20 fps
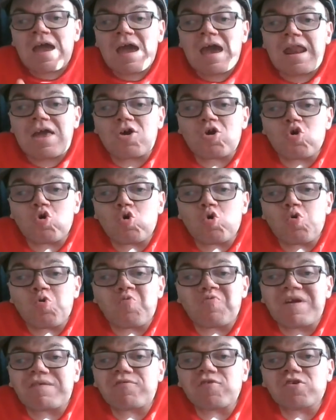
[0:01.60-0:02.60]

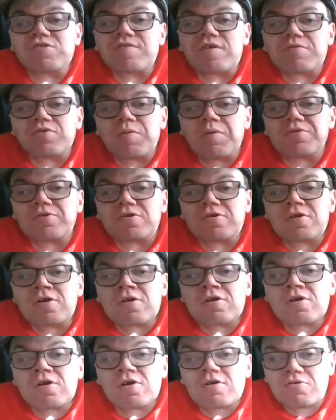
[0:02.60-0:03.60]
Hello, viewers, welcome to Mr.
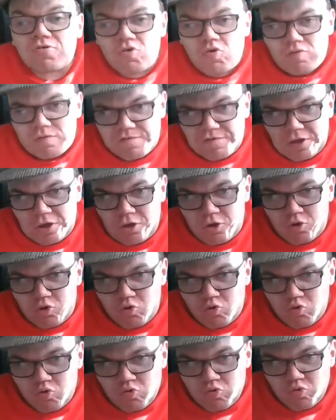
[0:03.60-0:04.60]
Who
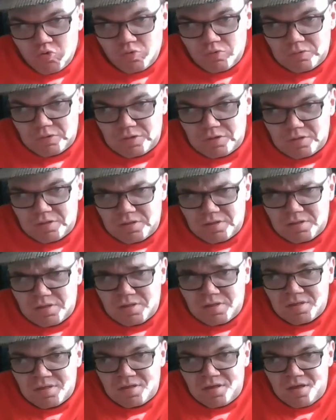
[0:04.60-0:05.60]

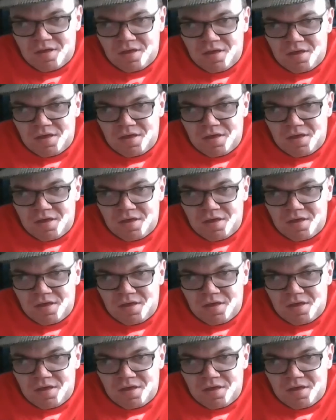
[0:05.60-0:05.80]
Reviews.